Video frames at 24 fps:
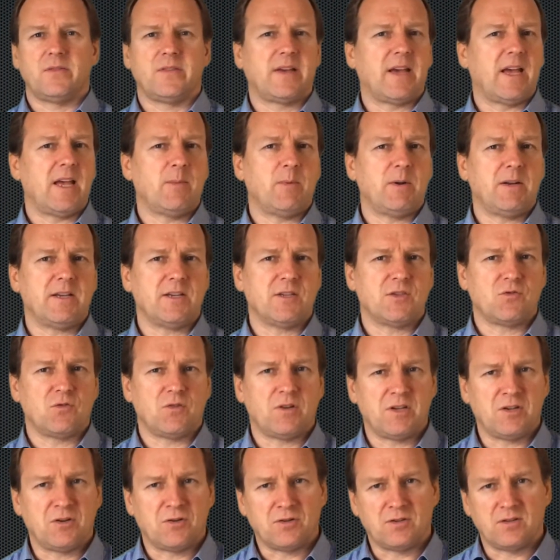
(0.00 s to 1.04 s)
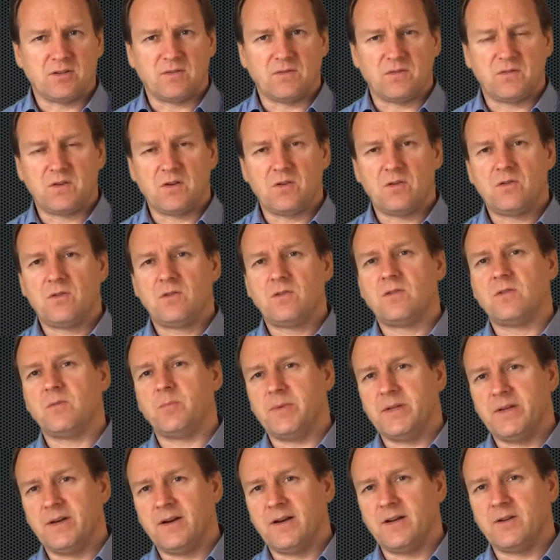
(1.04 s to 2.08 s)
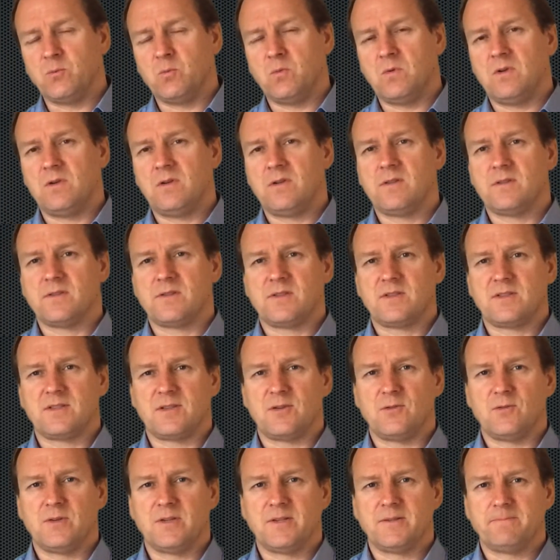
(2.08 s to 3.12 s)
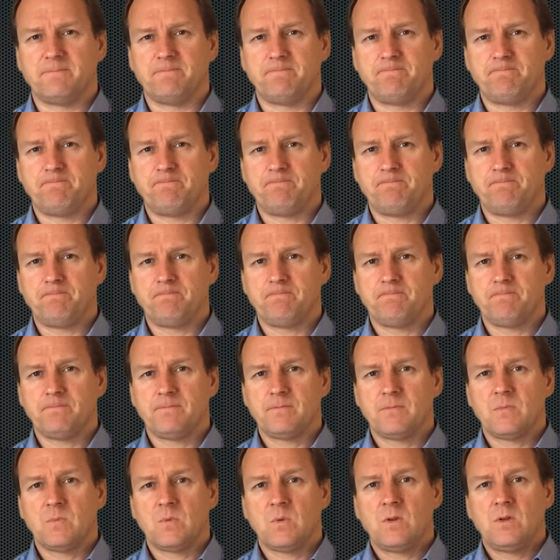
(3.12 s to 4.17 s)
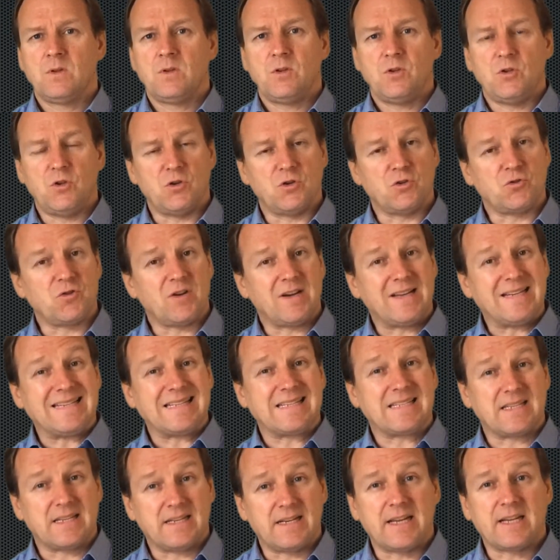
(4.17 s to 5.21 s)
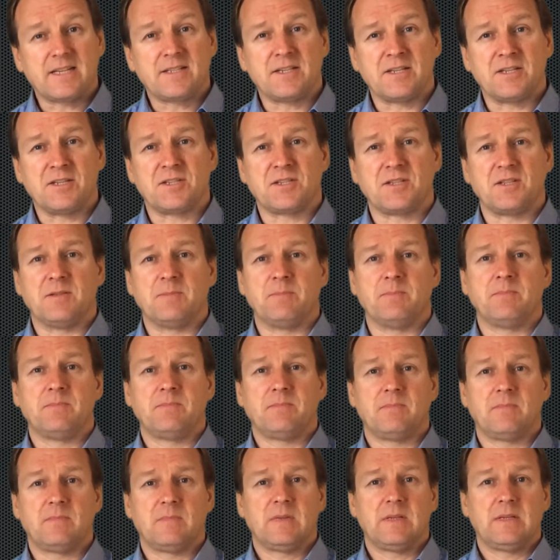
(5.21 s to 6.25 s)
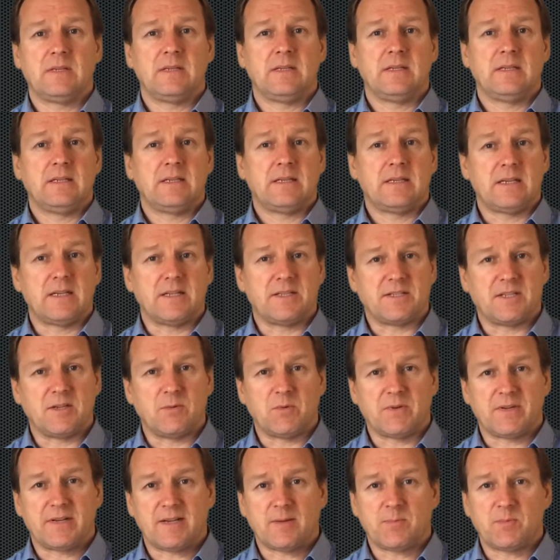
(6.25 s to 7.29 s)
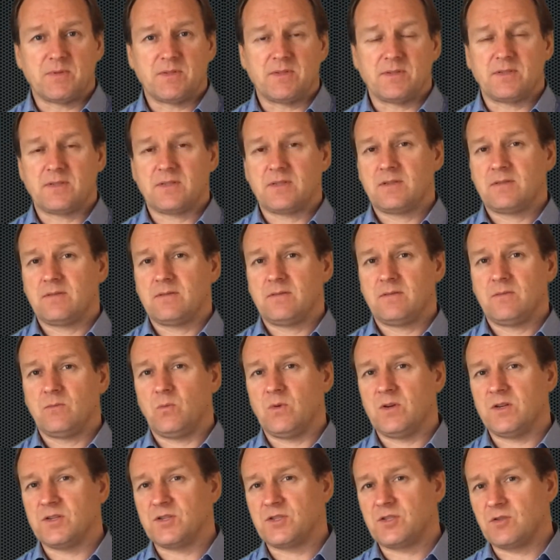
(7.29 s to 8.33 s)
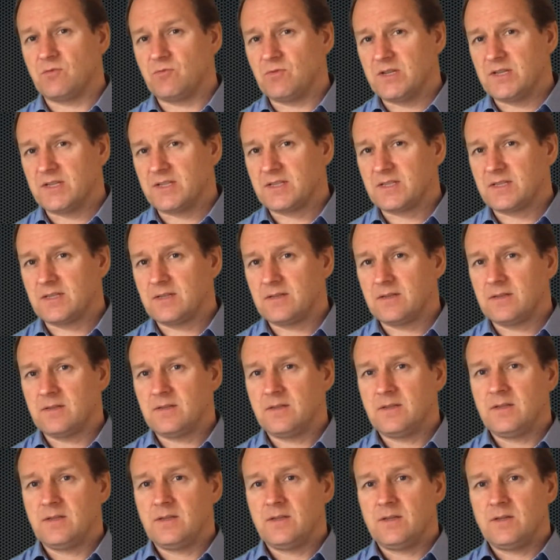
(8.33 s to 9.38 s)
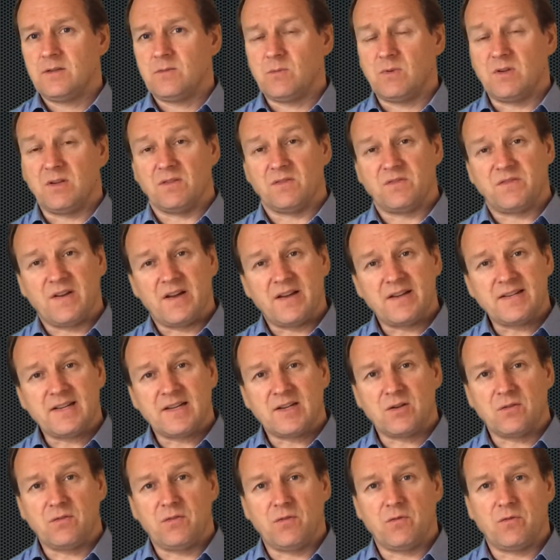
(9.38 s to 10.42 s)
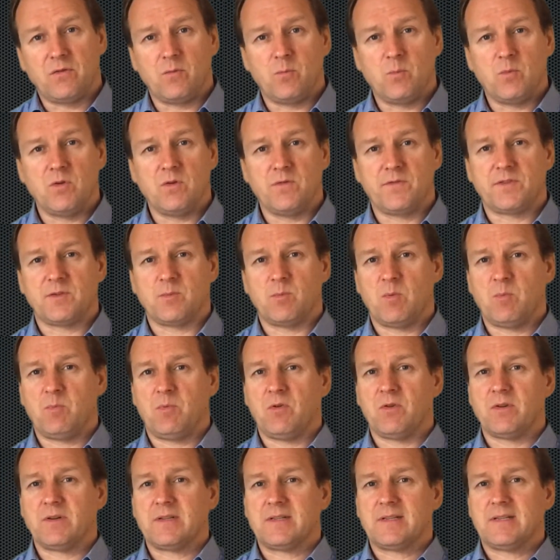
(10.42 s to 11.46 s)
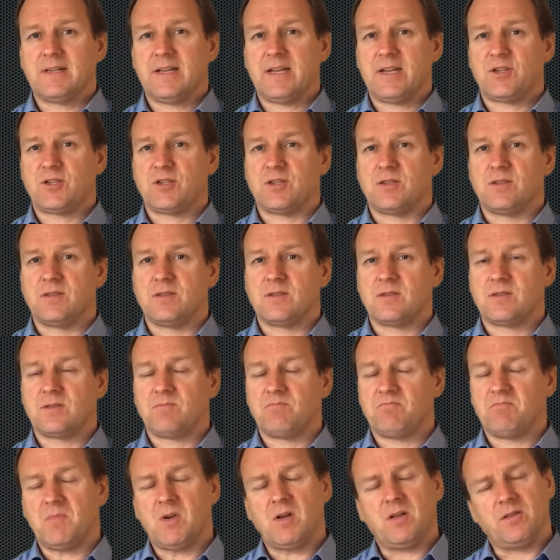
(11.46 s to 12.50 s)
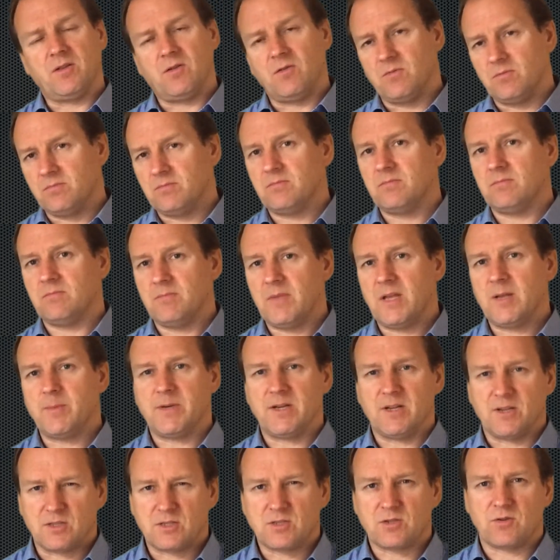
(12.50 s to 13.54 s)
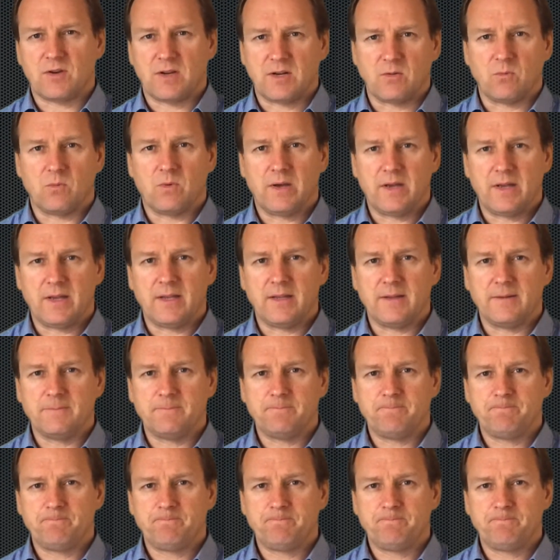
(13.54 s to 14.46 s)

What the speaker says: if cabling is running under the floor or behind walls, so on. You could try disconnecting some and see what happens. Where's the risk? Well, you'll find out if you've removed some important connections, although maybe not straight away.